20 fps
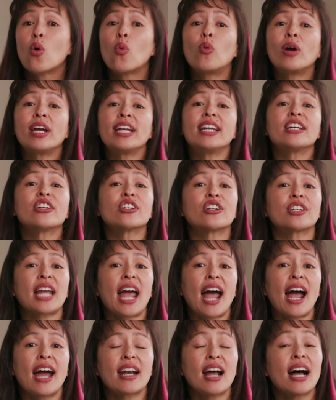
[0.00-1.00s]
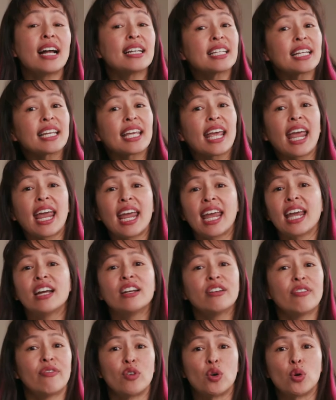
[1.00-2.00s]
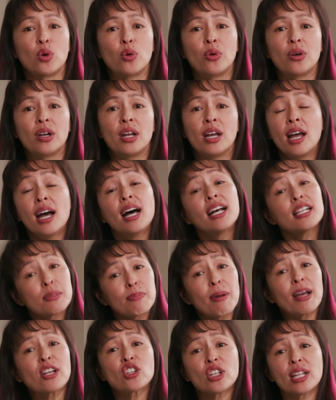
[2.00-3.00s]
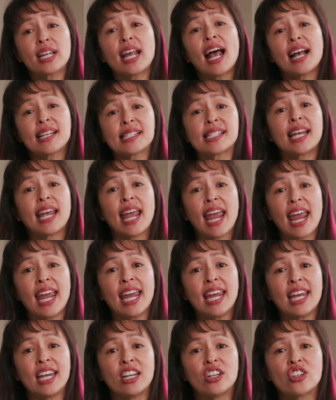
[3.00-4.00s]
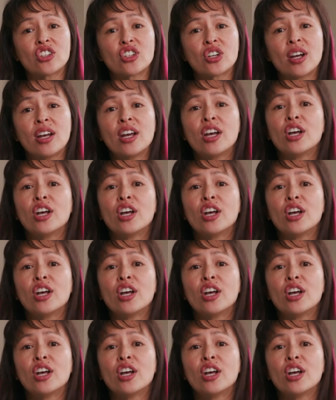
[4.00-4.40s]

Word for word: weaning your cat onto canned food, especially as they age,